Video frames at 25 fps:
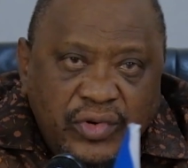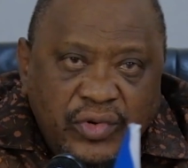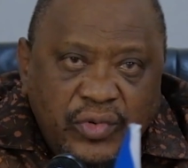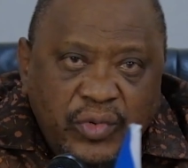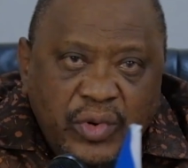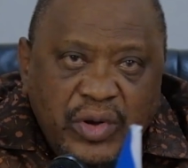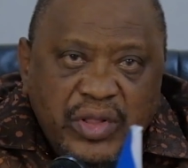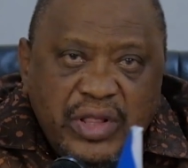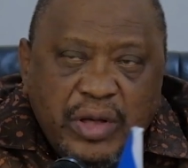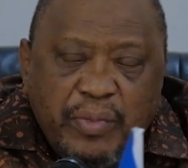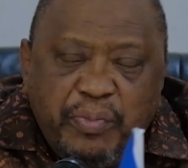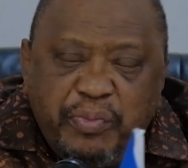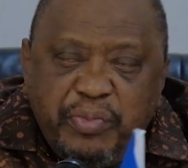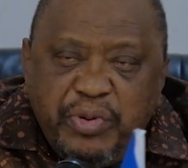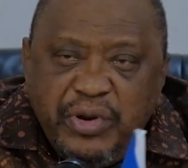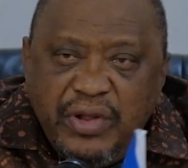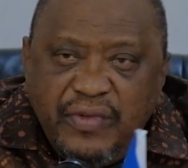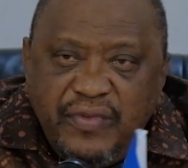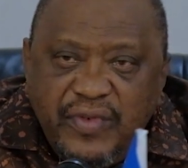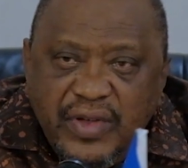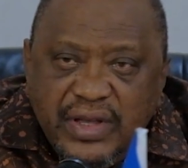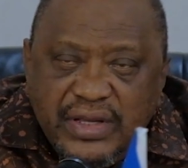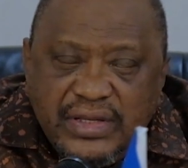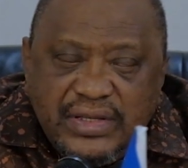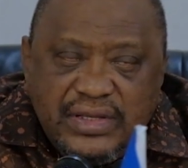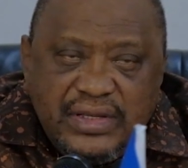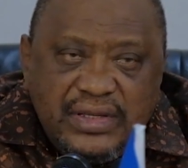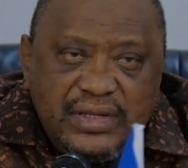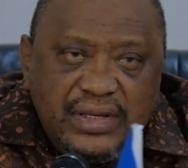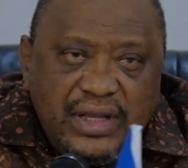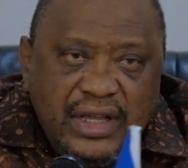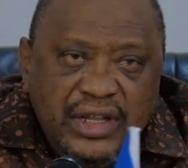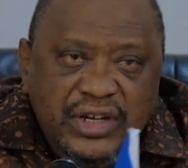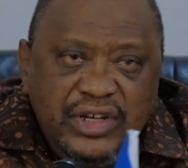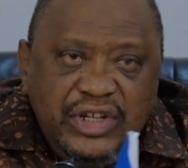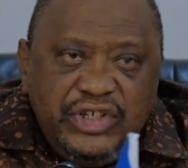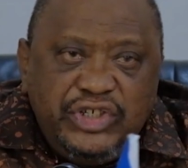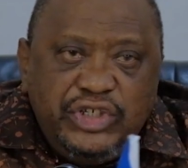with the
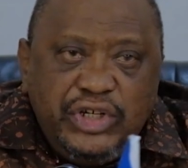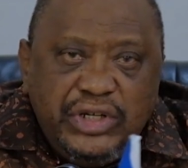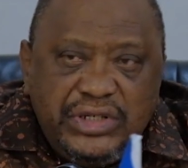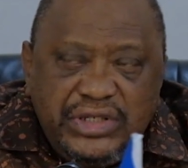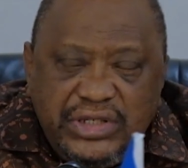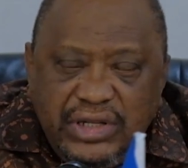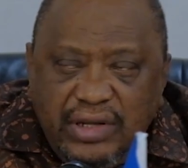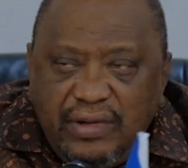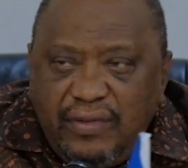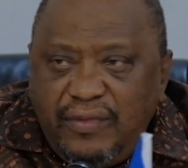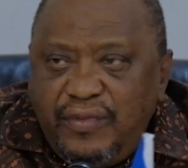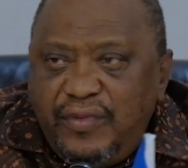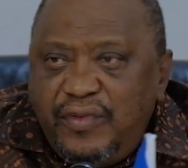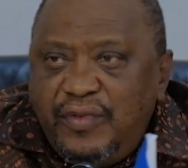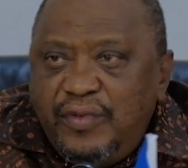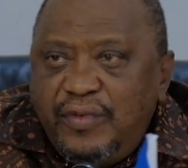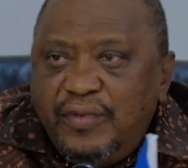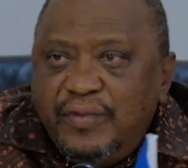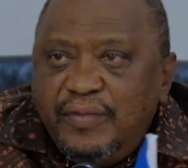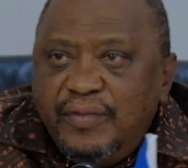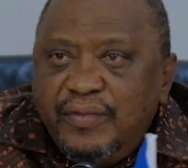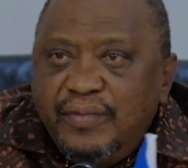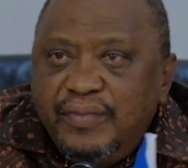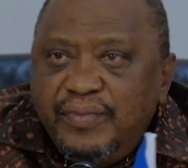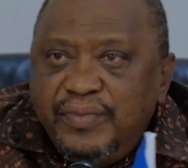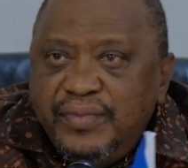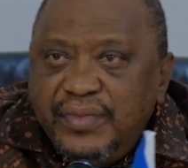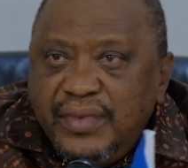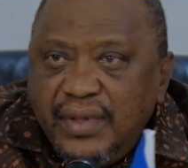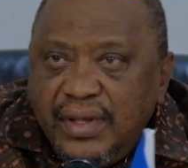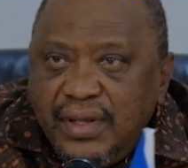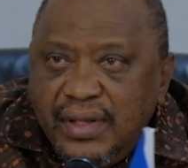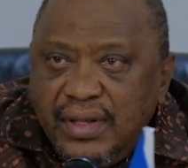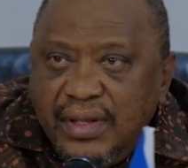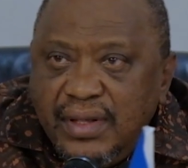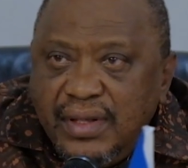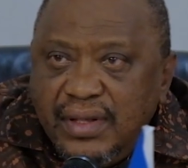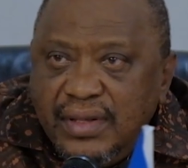previous initiative
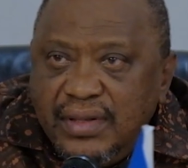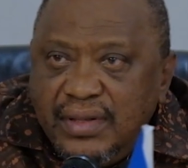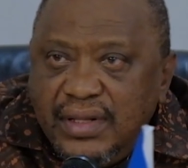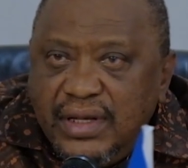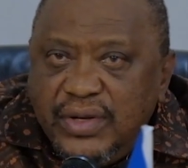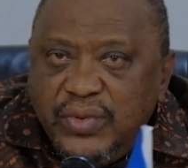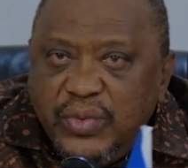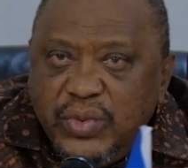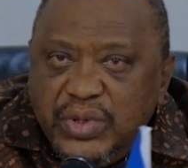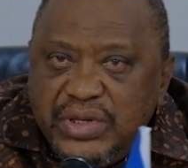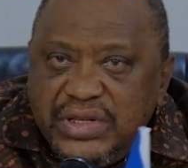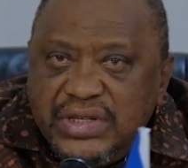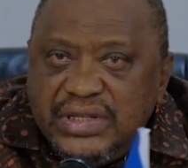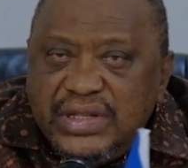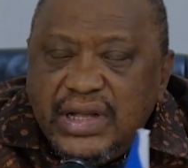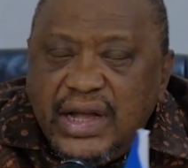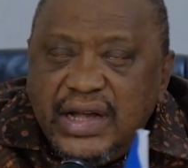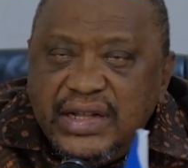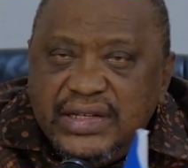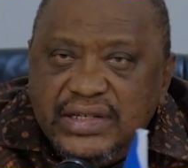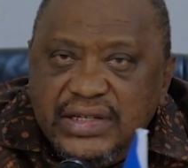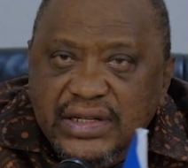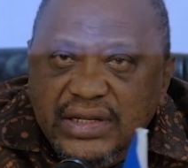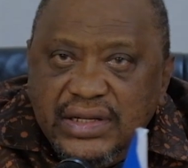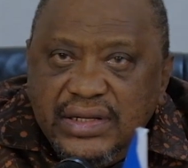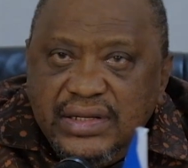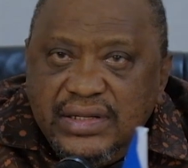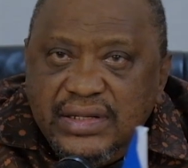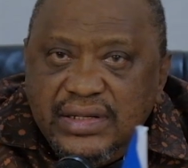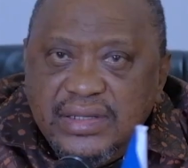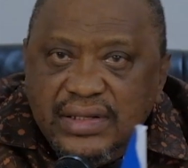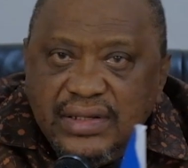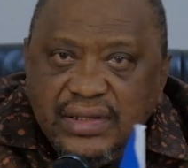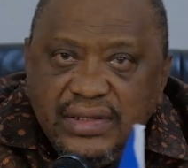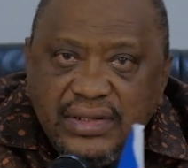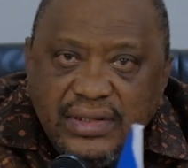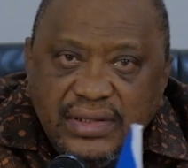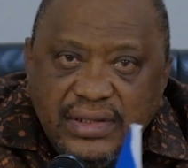that was started
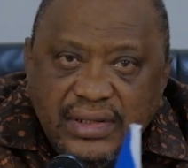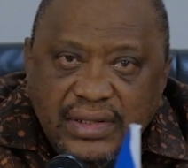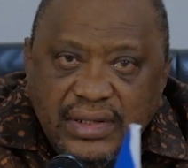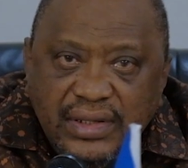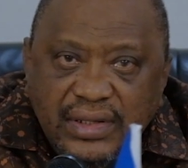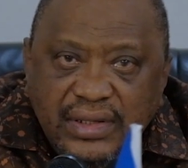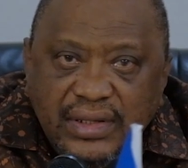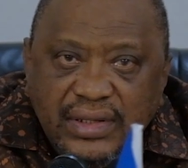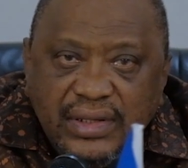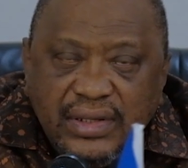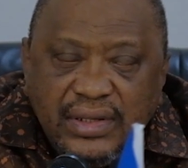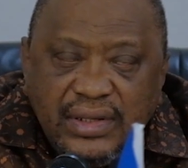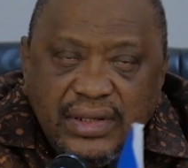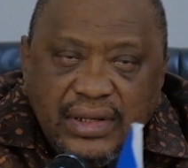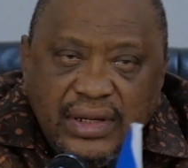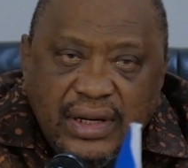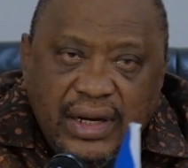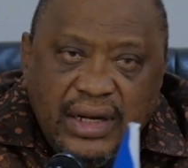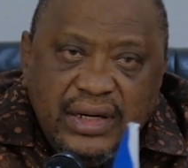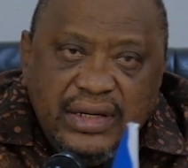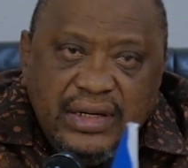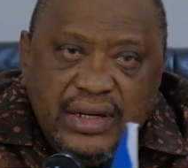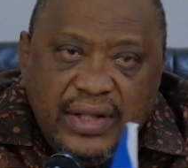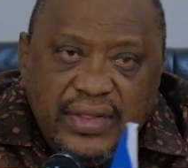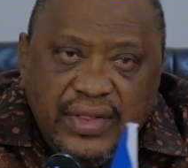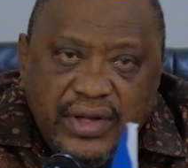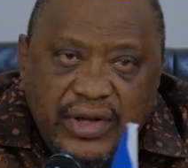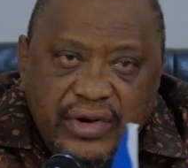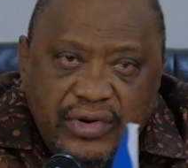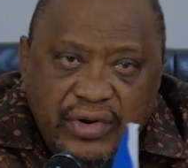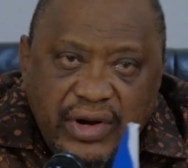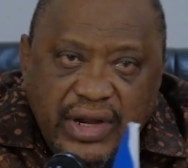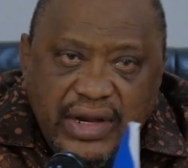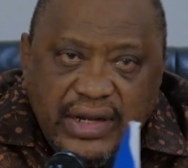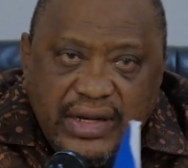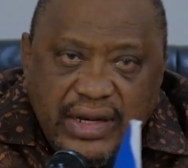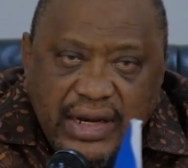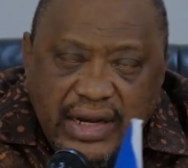under the
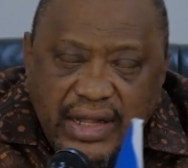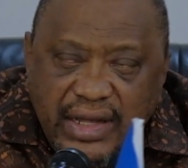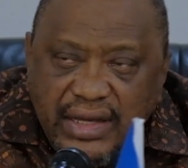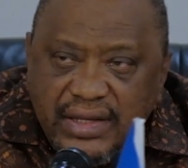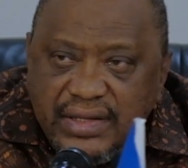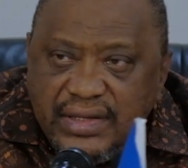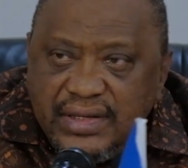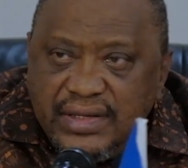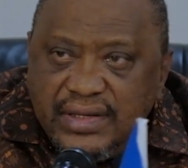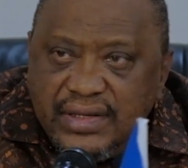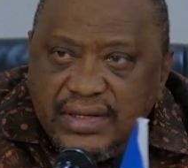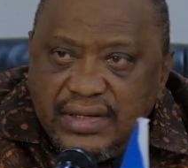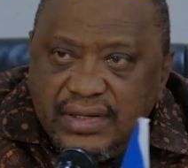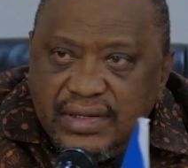Great Lakes,